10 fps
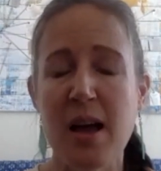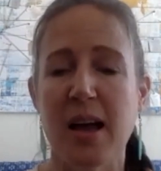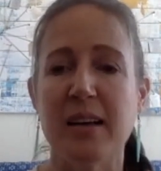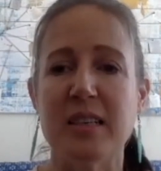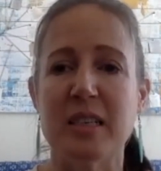
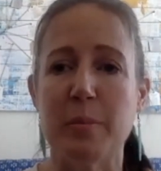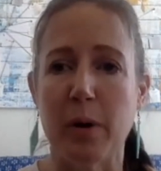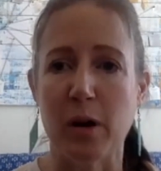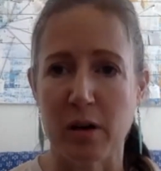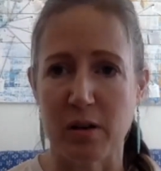and some
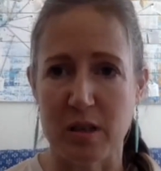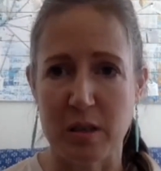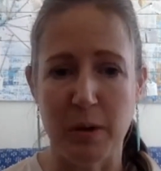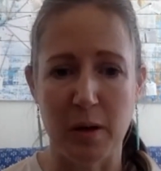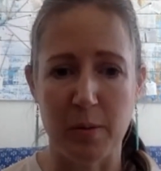markers to
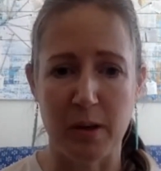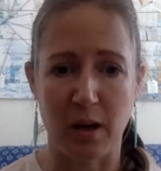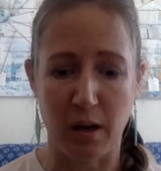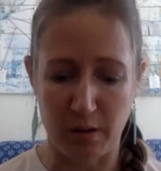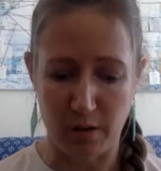be able to
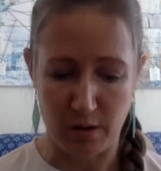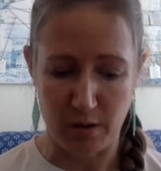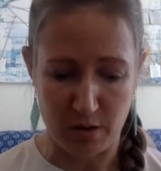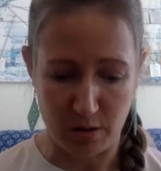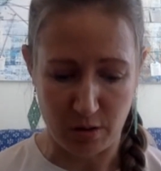color your
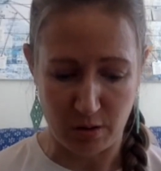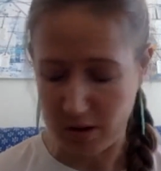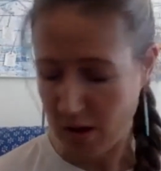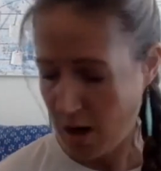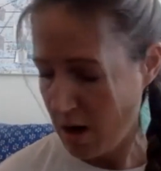
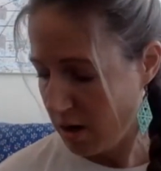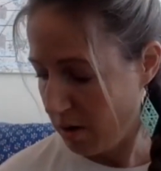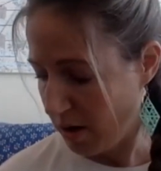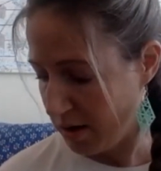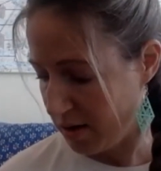circles. You
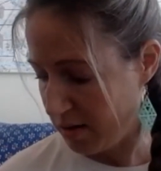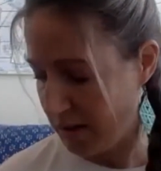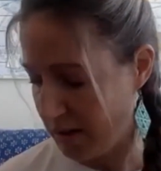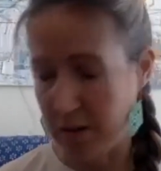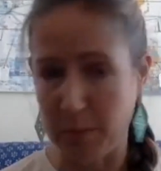also
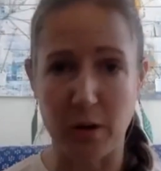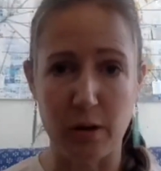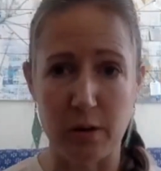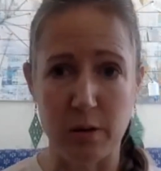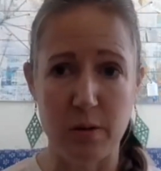need some
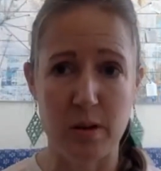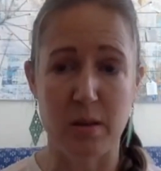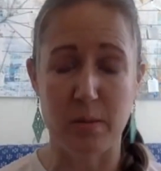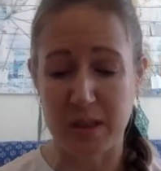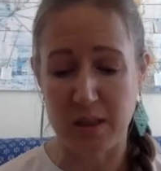glue,
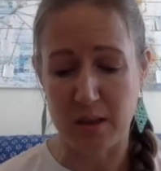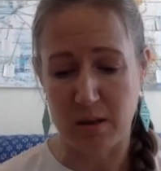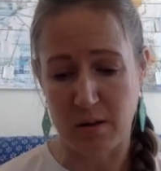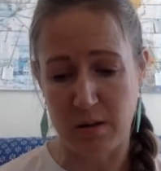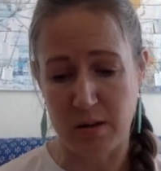some
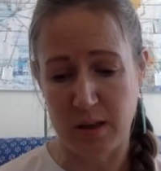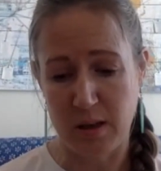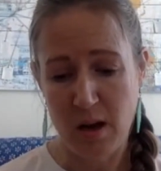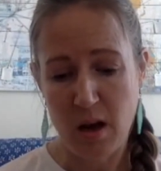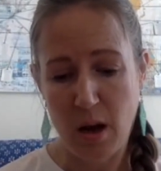scissors,
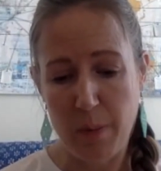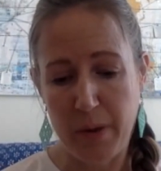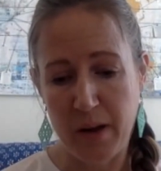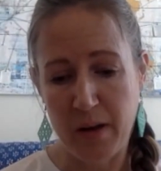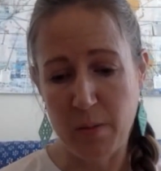a
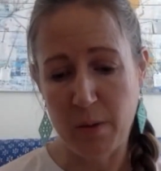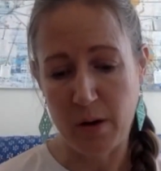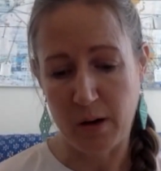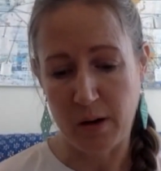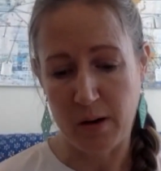pen or
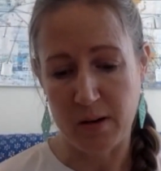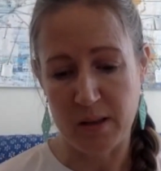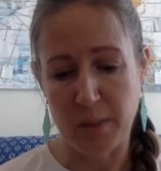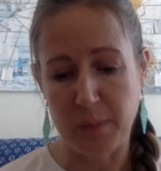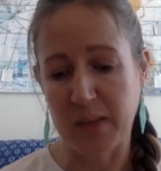marker,
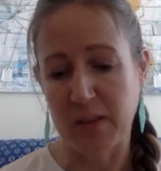something